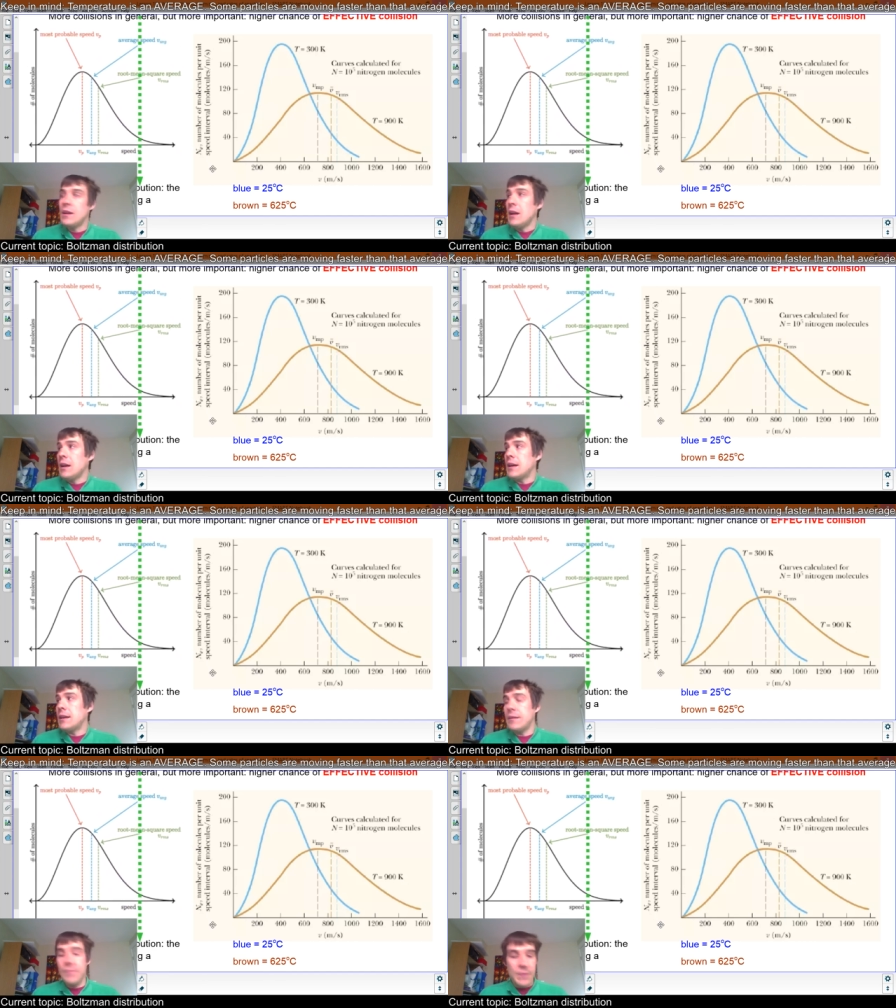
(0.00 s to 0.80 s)

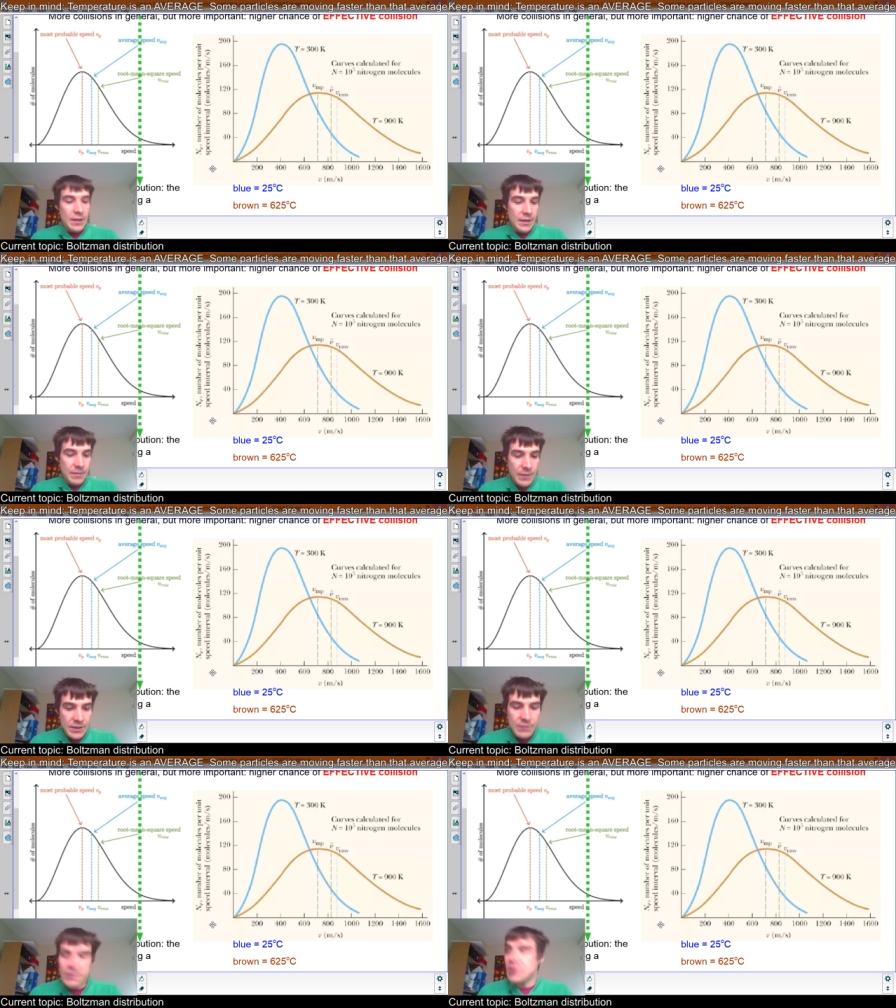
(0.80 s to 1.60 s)
I'm going to
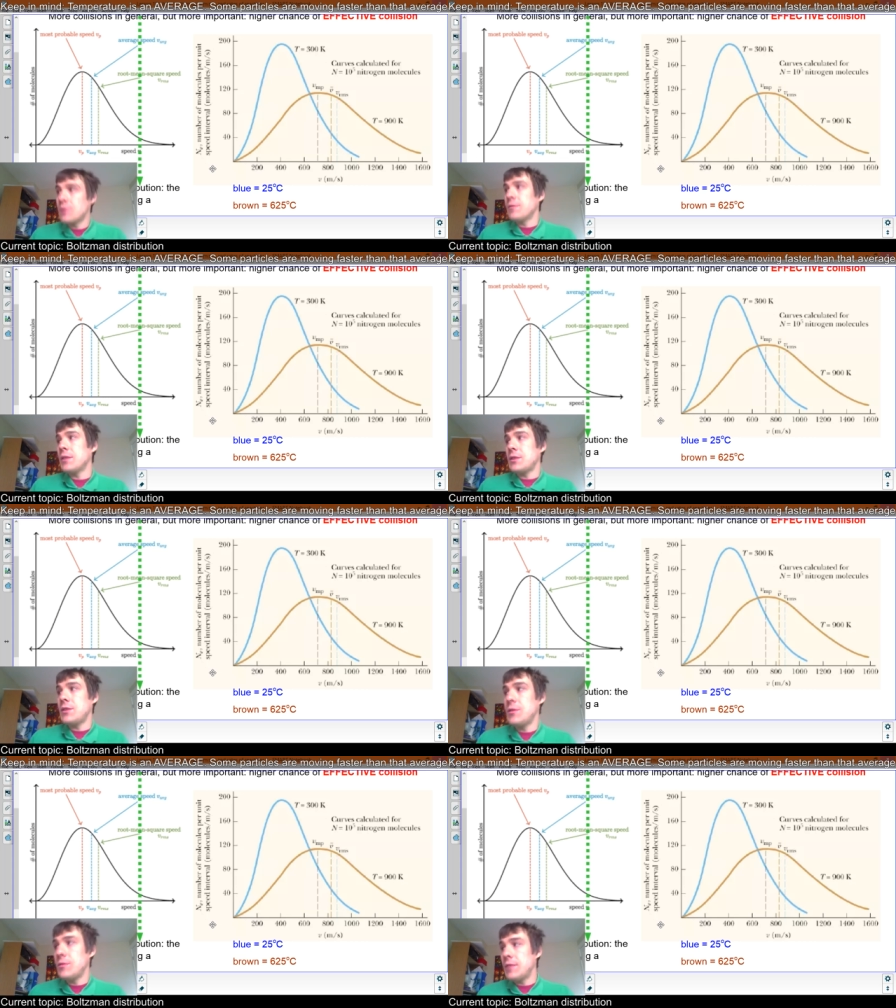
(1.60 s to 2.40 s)
switch over
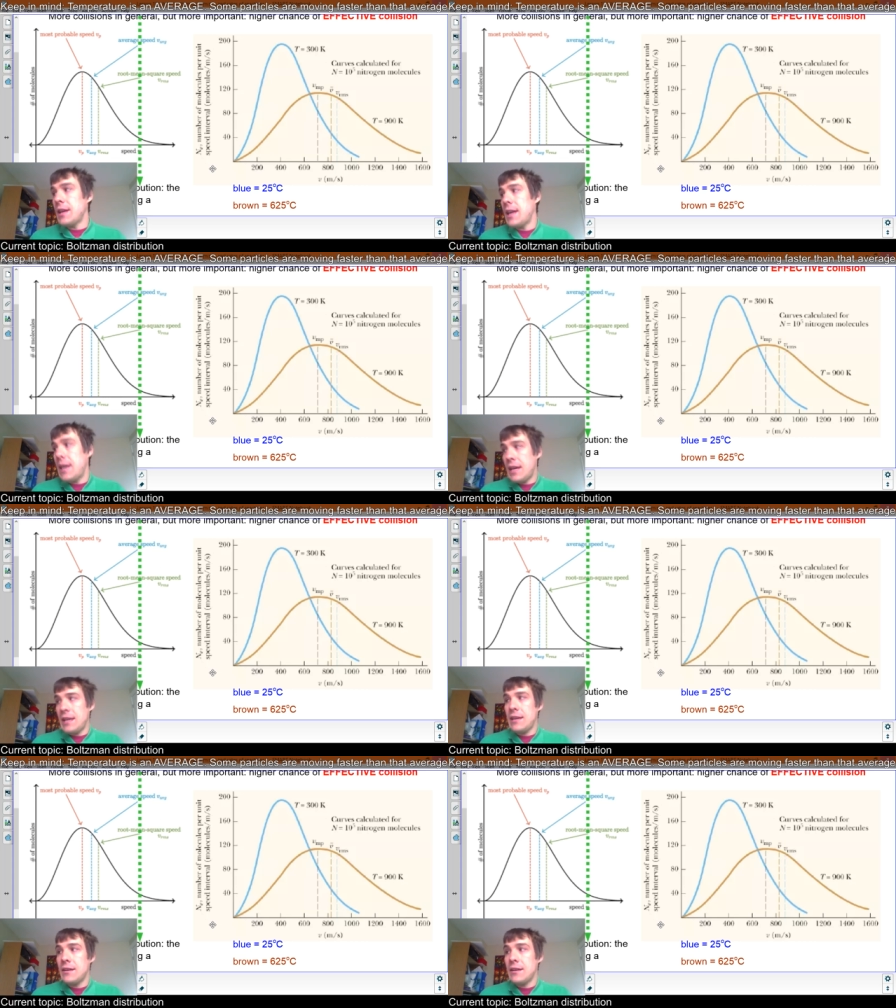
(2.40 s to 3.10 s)
to an